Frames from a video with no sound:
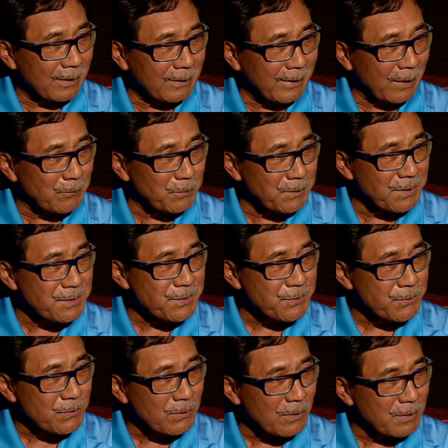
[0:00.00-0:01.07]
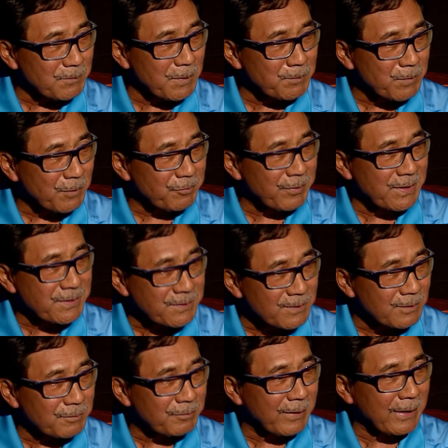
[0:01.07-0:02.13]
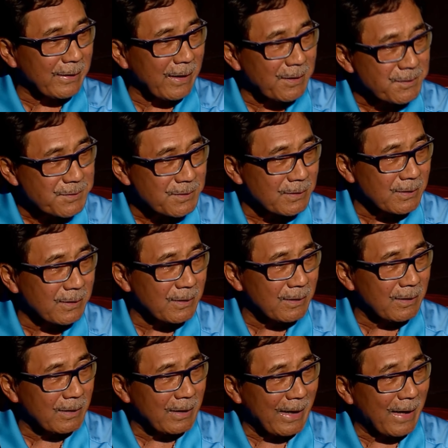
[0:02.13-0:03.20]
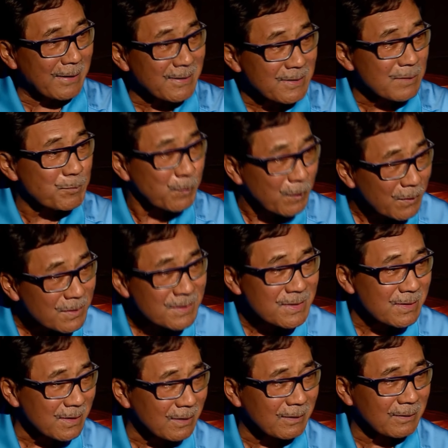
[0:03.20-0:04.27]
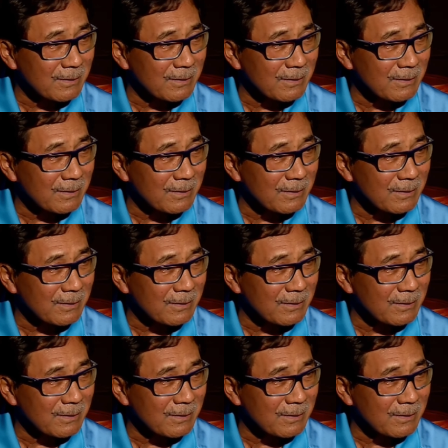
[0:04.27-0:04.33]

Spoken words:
that would destroy me professionally, financially, and as a person.